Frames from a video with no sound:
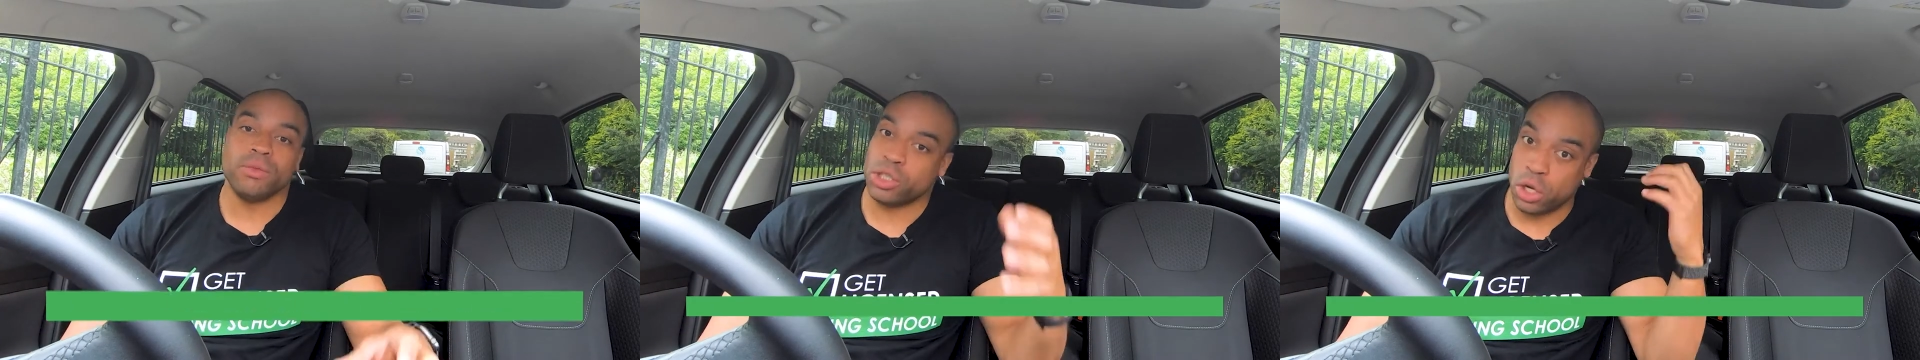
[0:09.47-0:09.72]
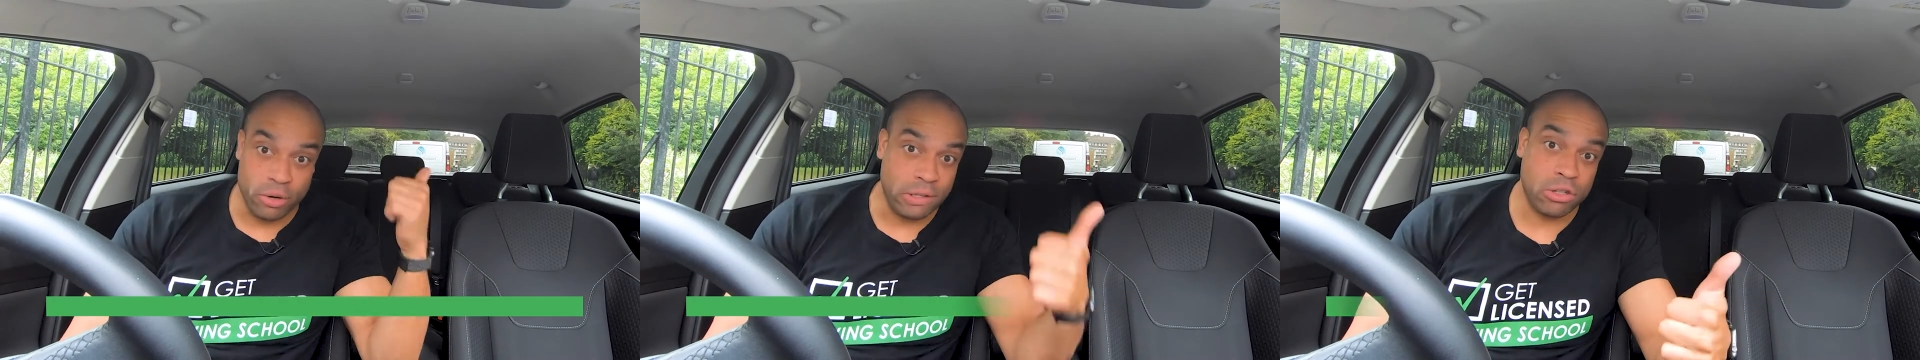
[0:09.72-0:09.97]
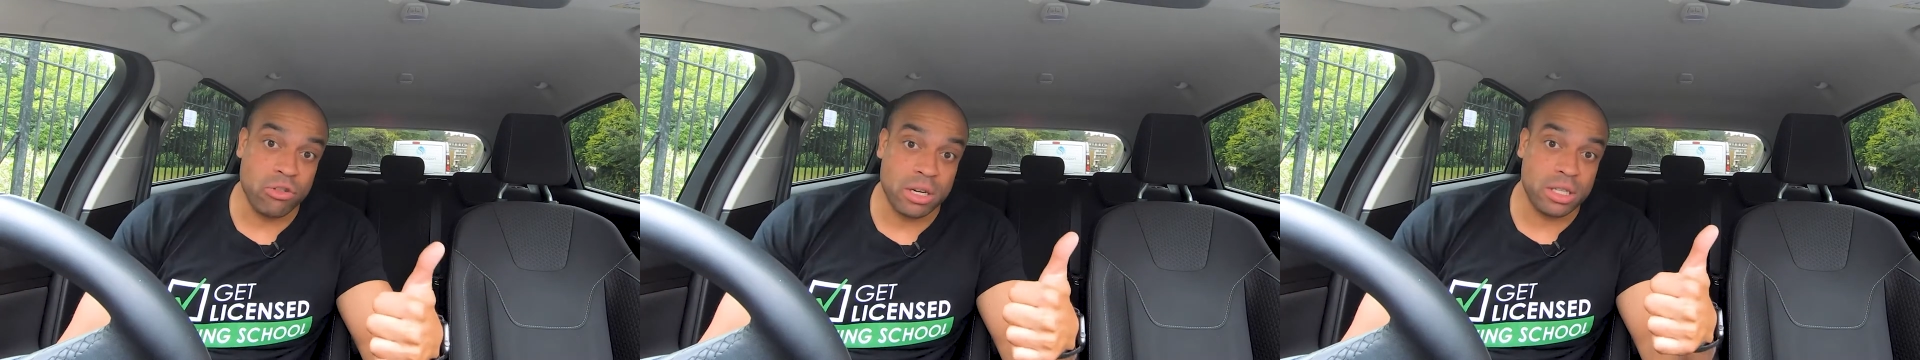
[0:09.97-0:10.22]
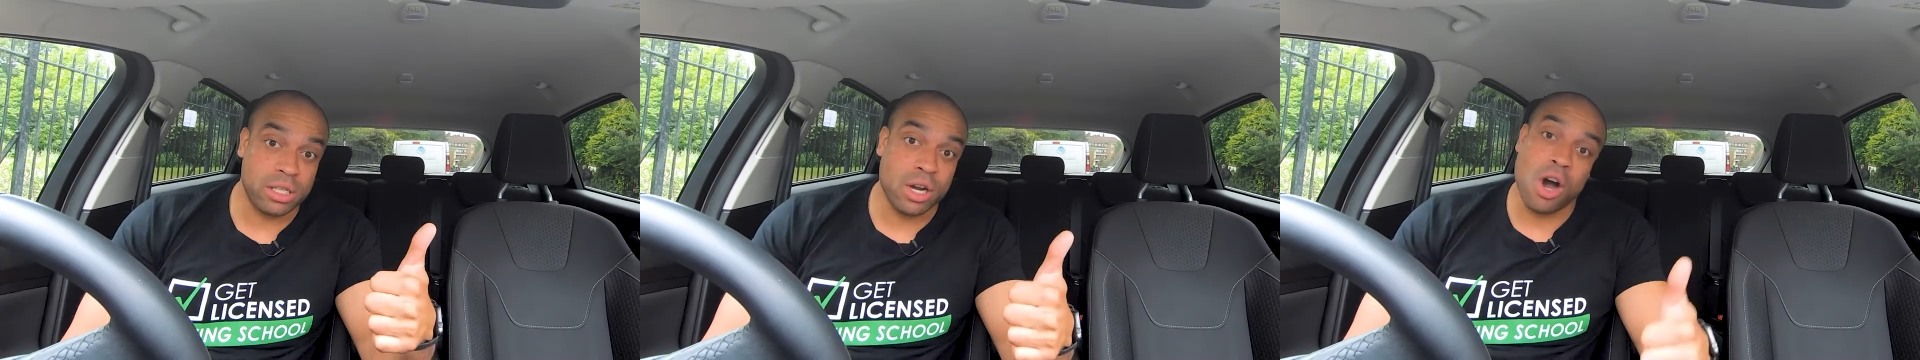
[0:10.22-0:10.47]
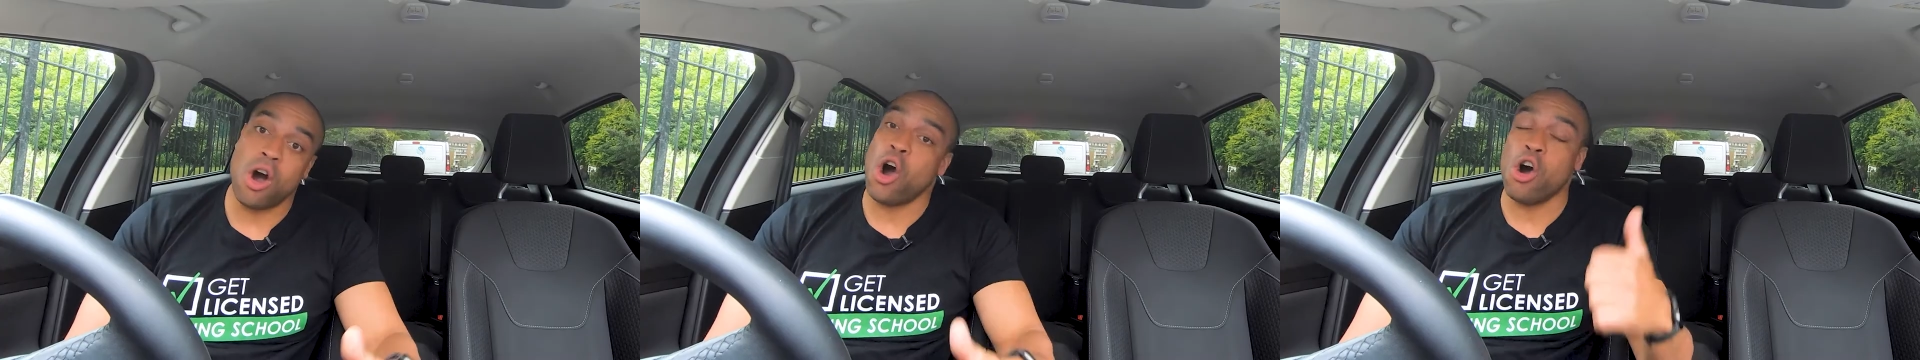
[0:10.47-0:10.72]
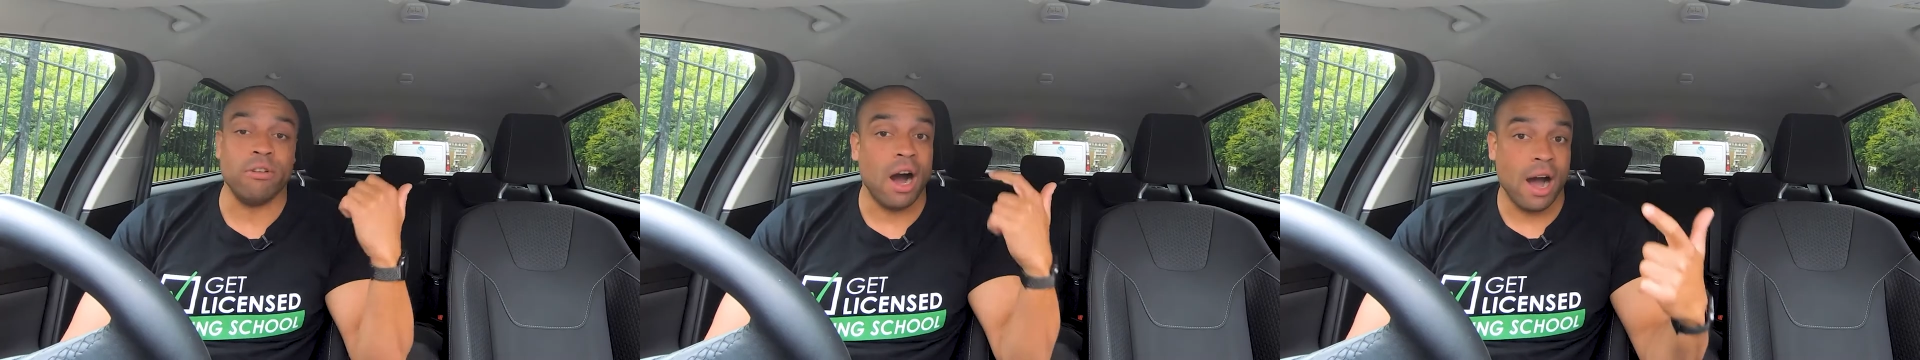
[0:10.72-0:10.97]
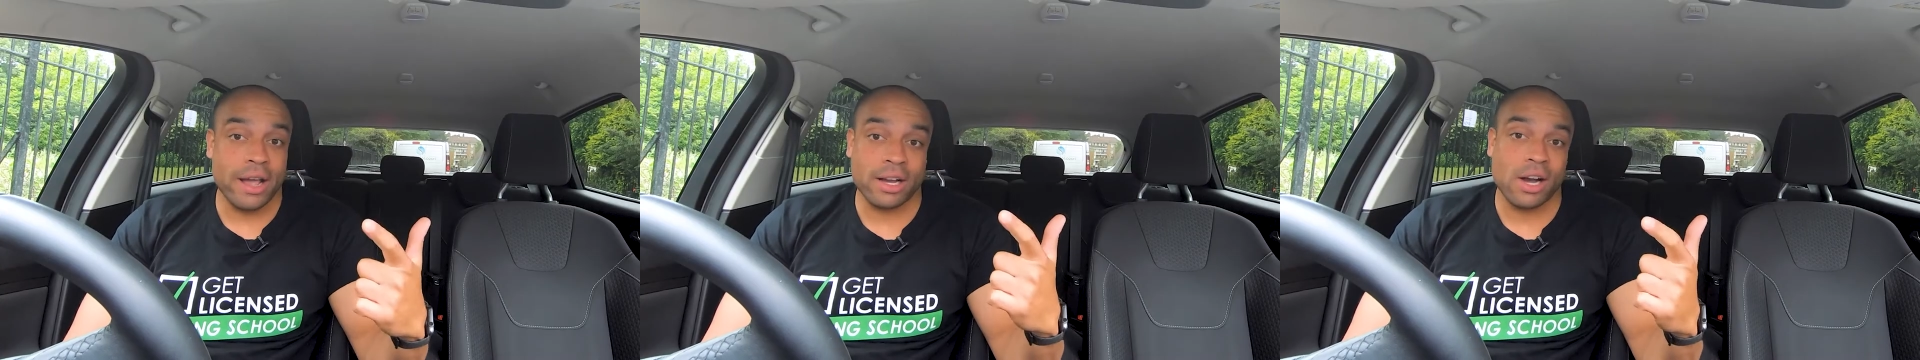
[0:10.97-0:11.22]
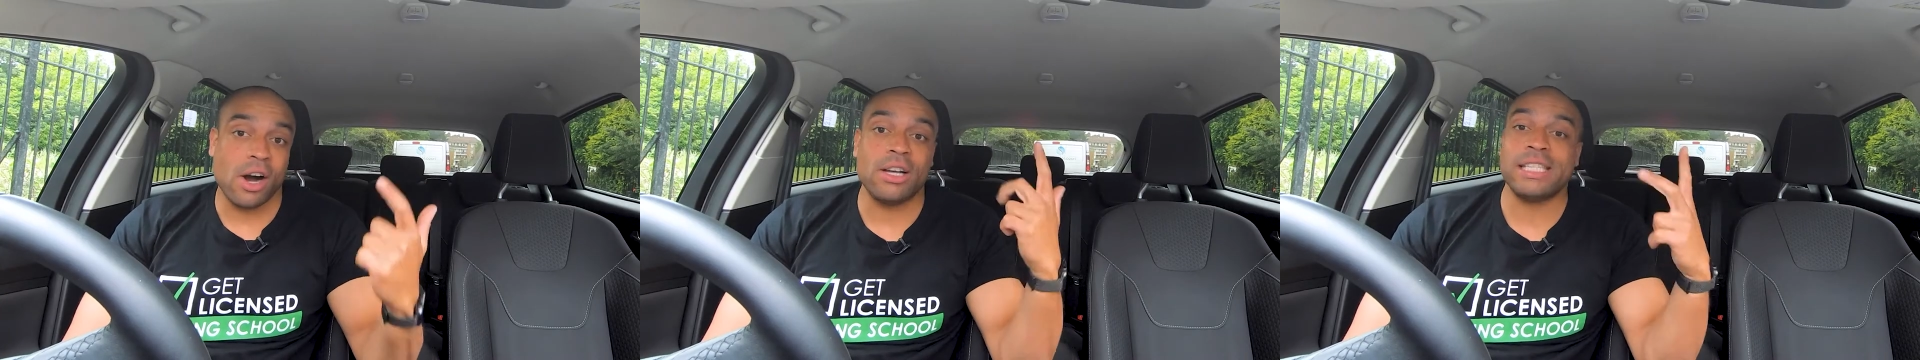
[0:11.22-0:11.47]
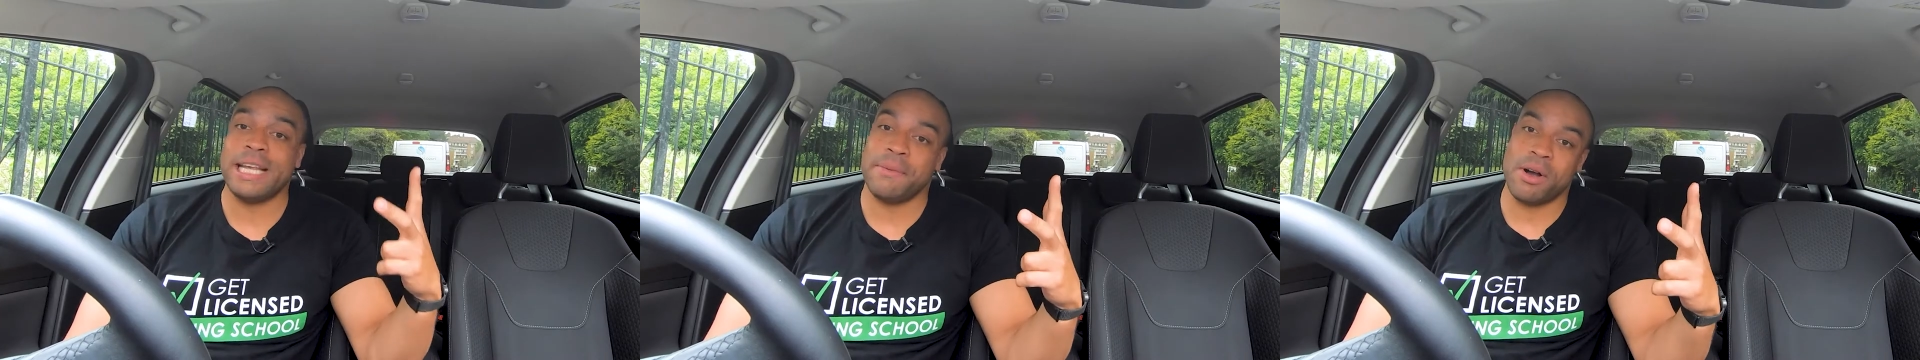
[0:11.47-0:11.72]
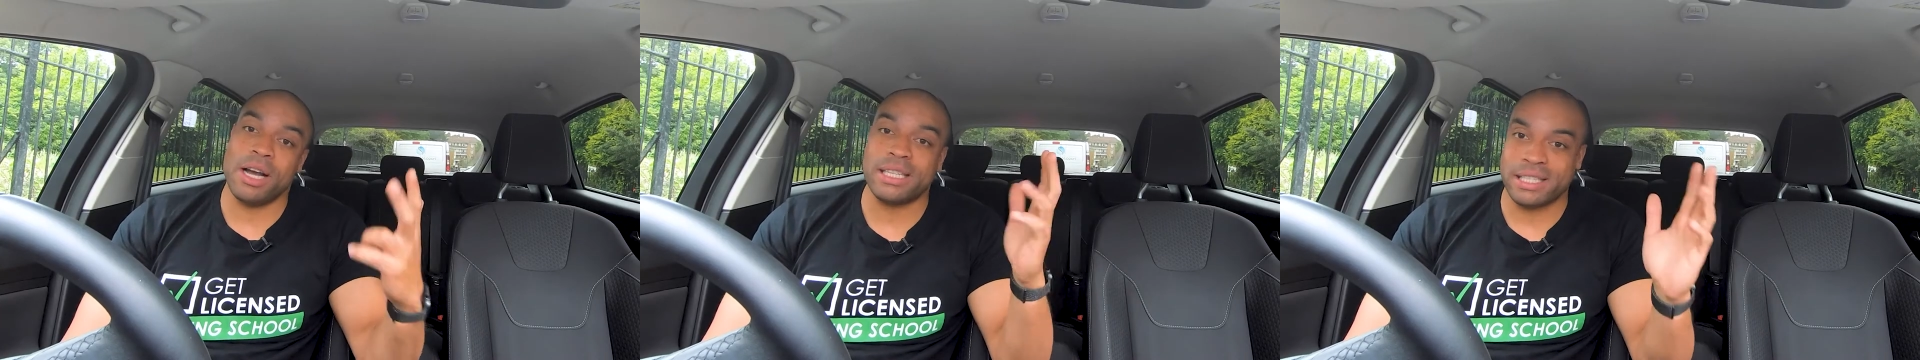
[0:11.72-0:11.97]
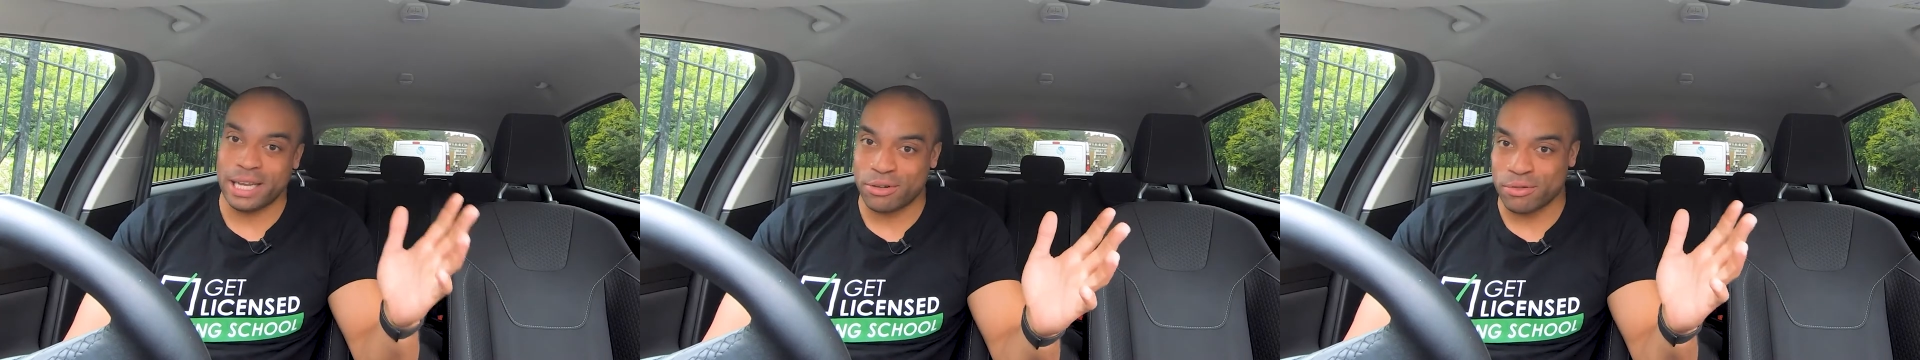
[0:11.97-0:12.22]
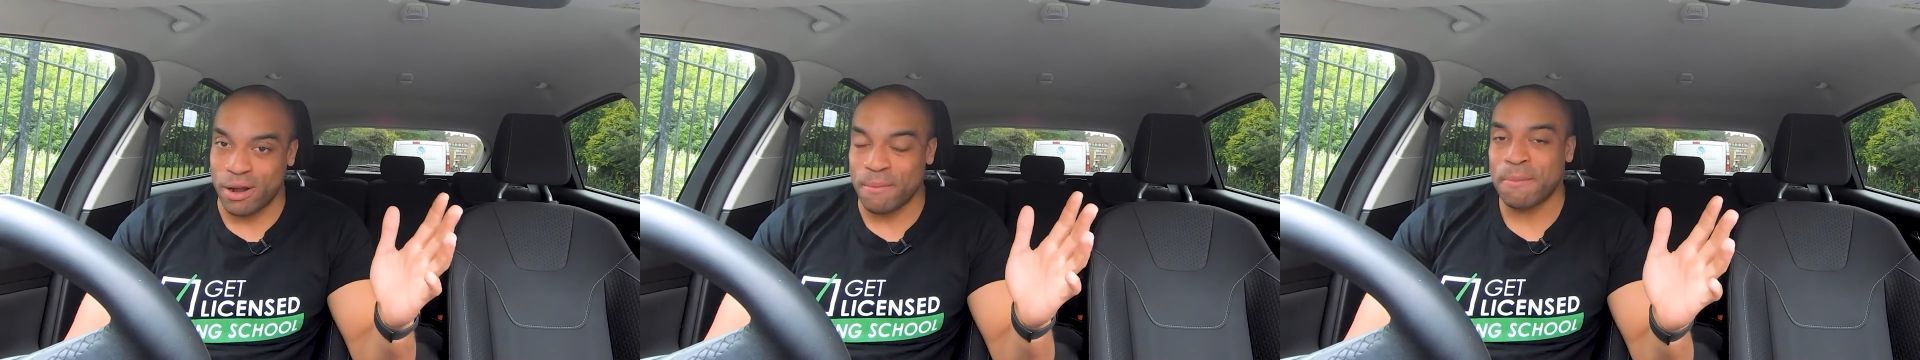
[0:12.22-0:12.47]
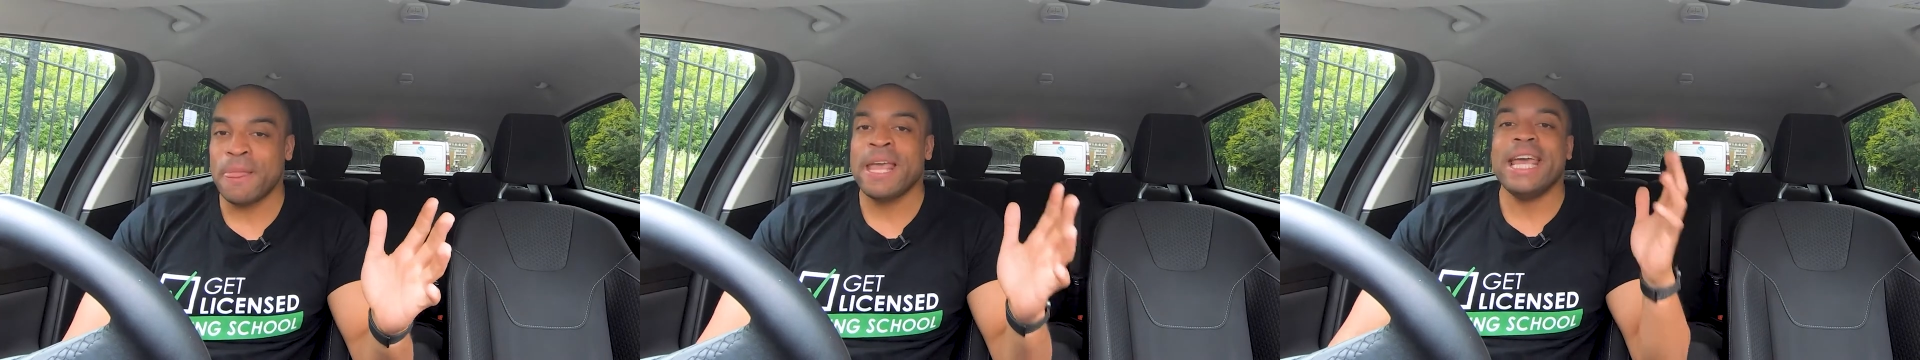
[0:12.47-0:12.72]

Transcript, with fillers: so your instructor's car or a hire car, zip car, et cetera,